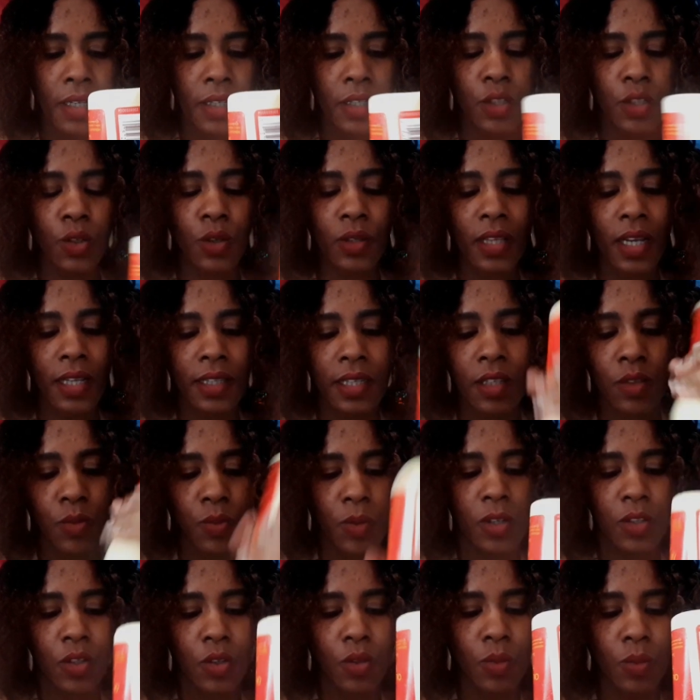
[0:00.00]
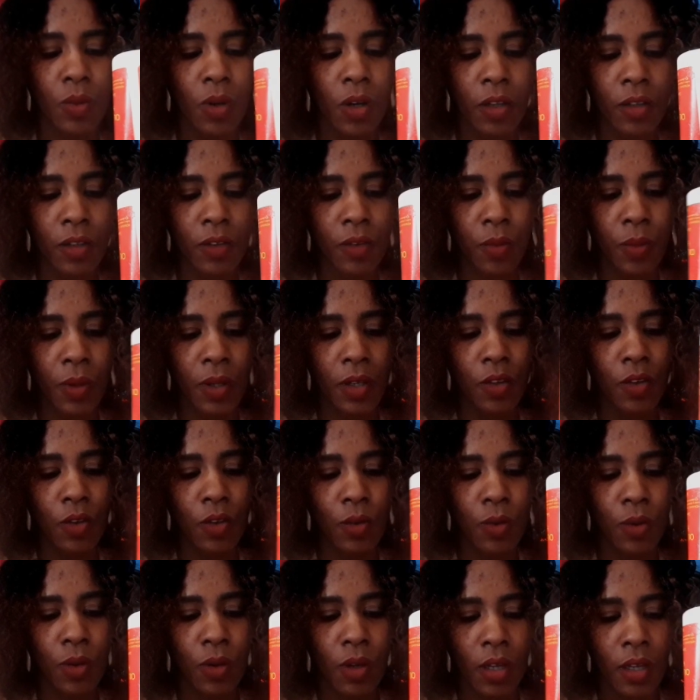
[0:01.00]
So that is what you want when
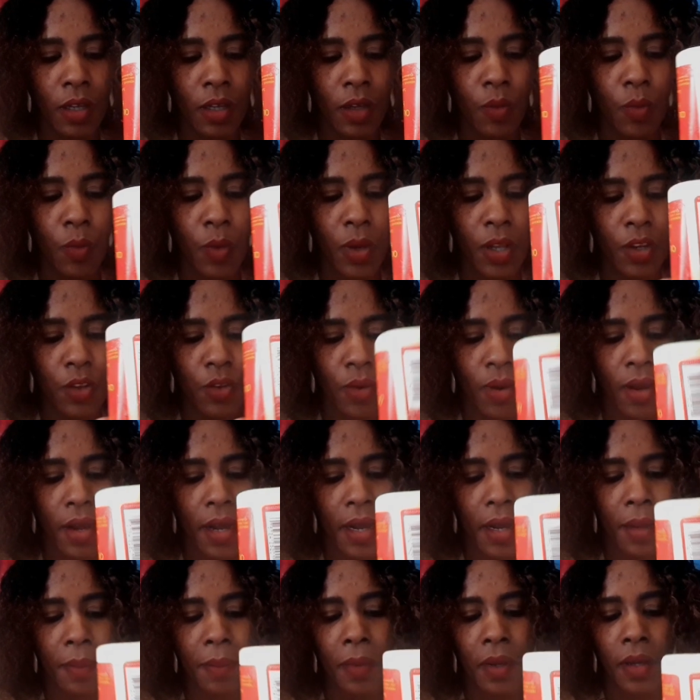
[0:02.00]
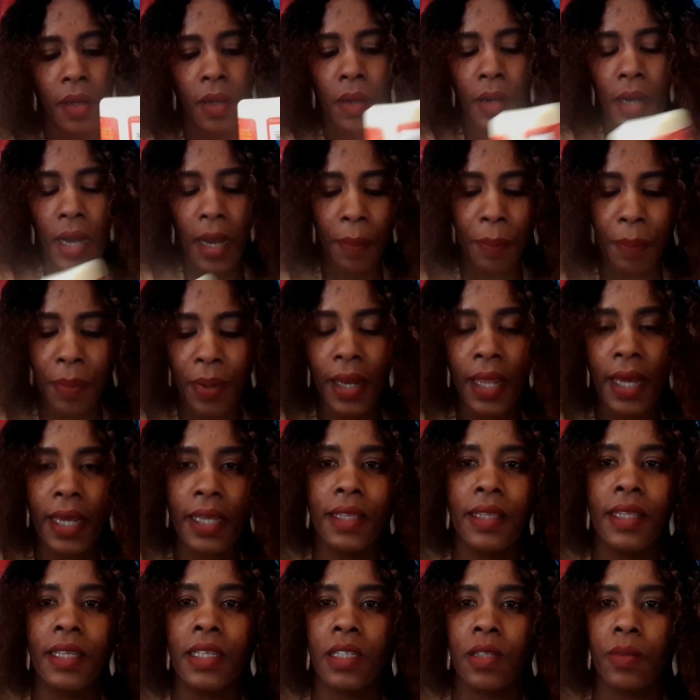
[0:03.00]
you
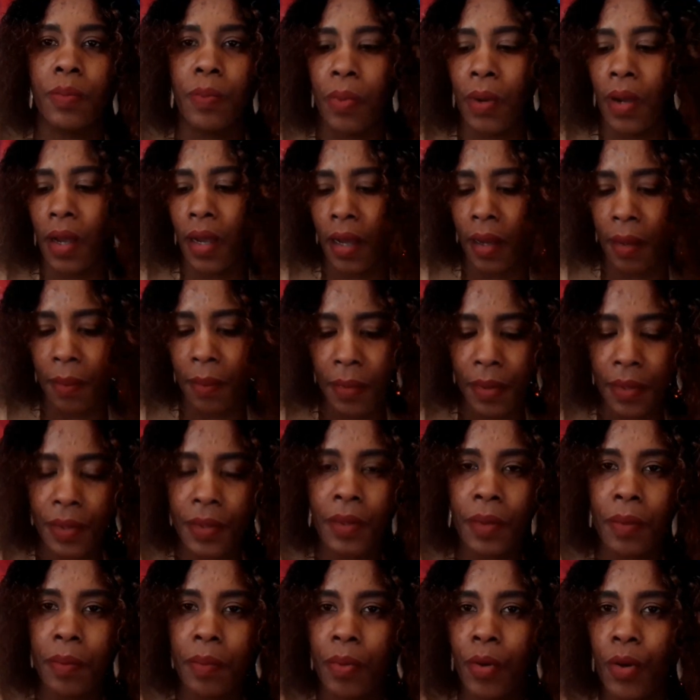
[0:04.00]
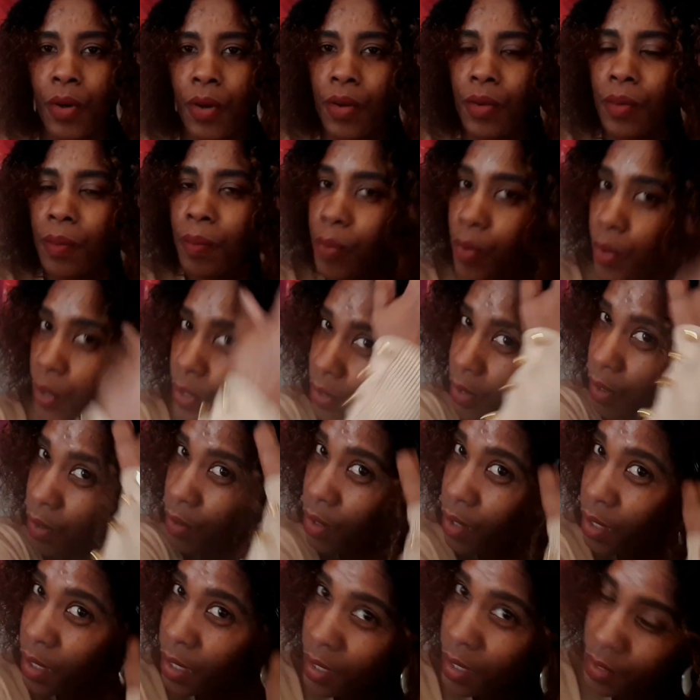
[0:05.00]
apply this
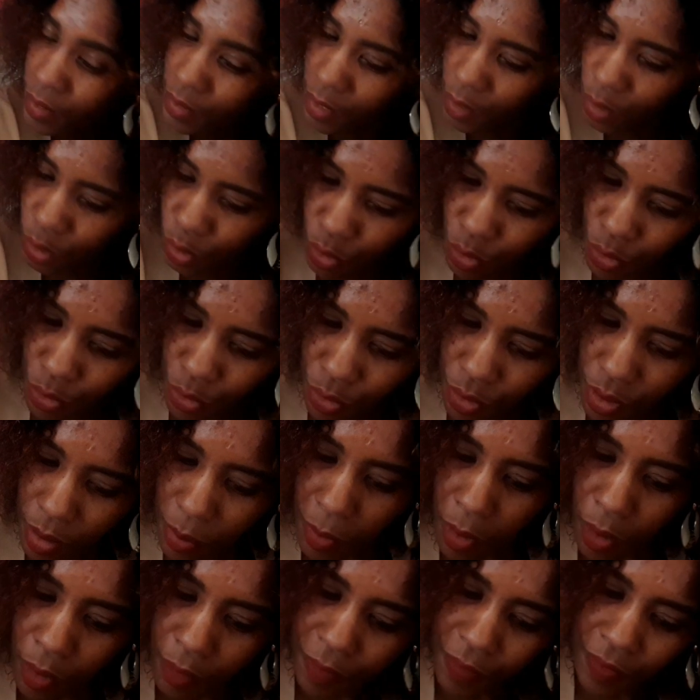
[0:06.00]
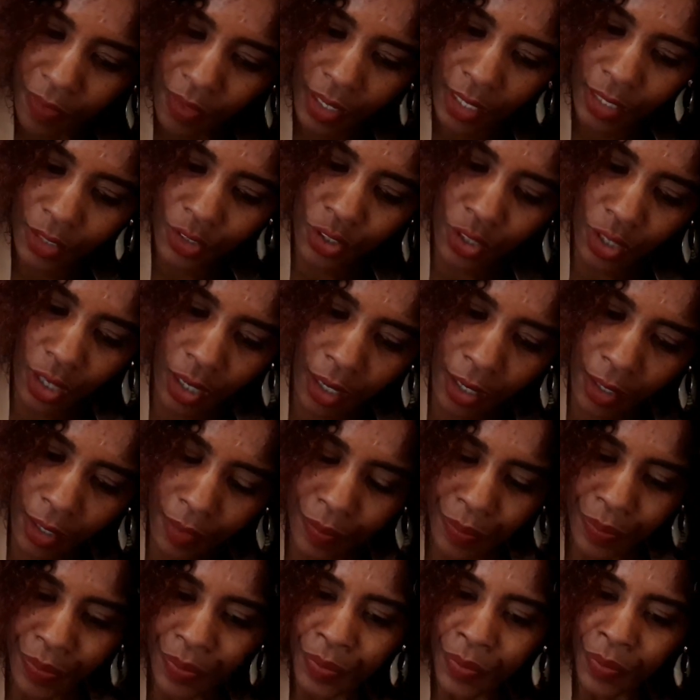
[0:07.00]
product, this cream of nature,
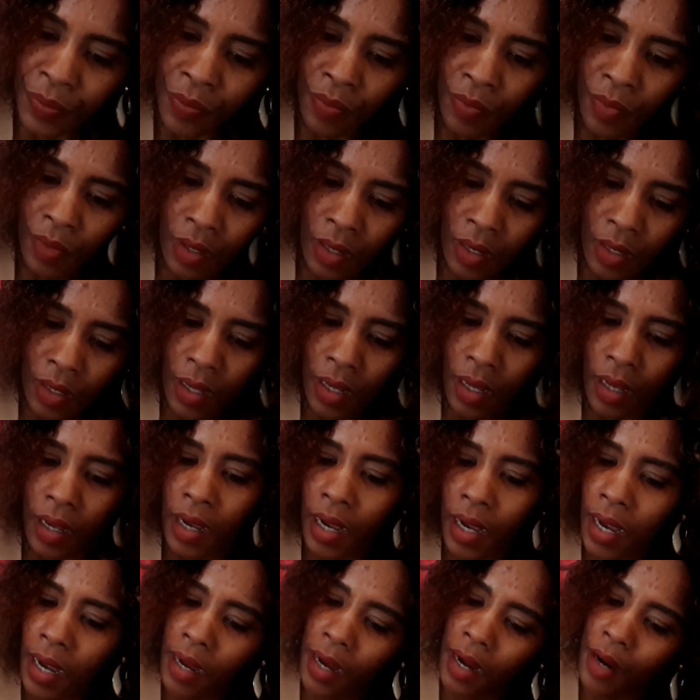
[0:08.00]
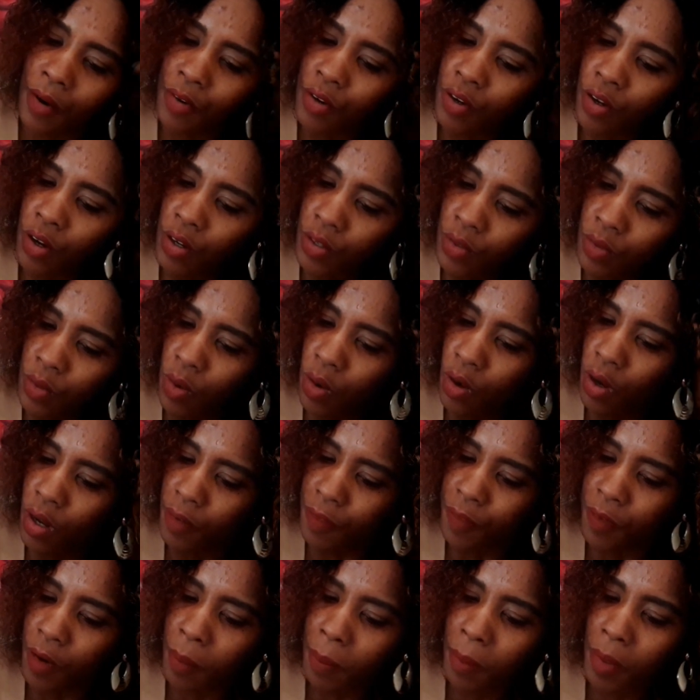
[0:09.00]
argan
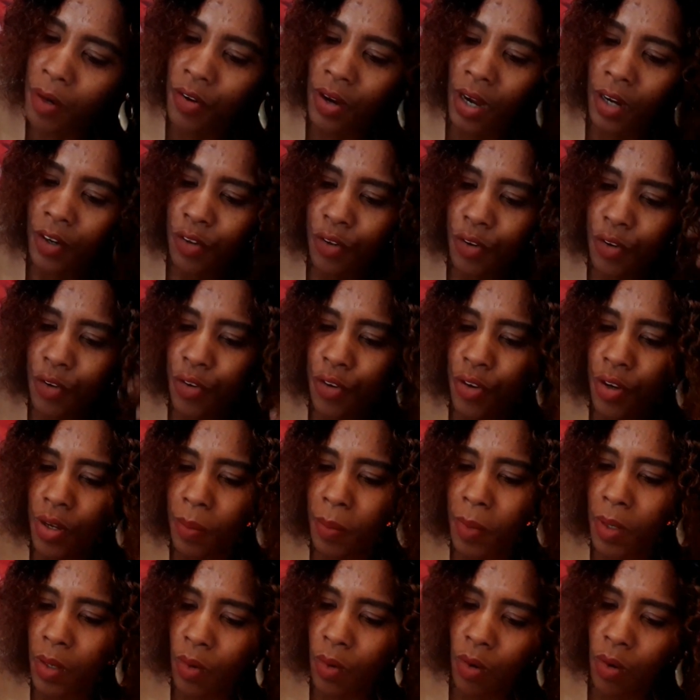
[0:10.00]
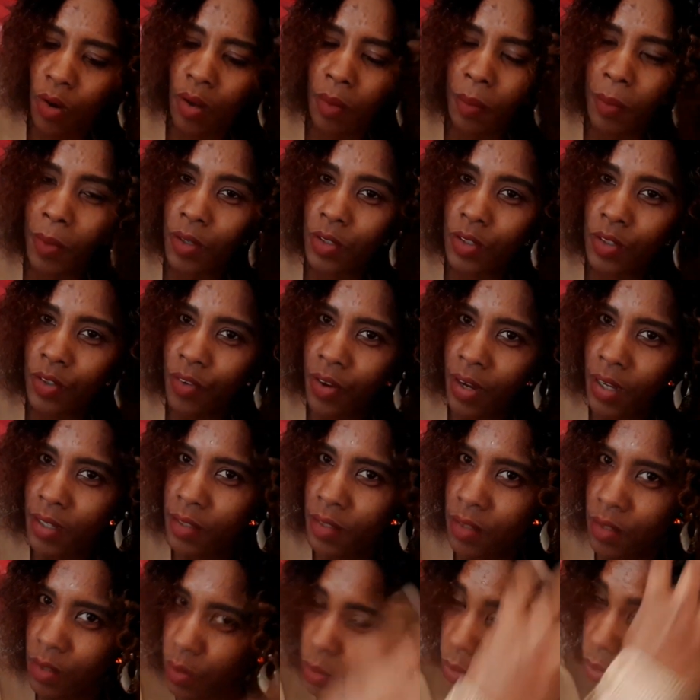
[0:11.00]
oil from Morocco, creamy oil
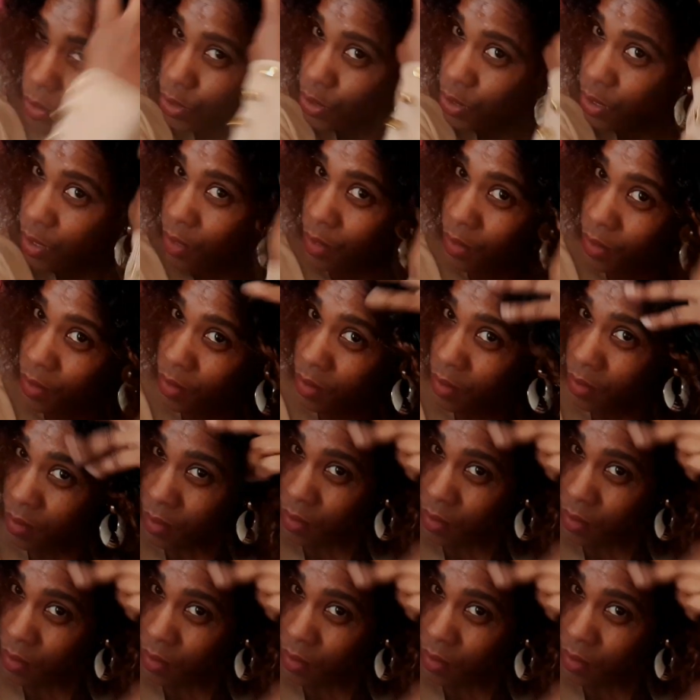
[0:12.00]
moisturizing lotion.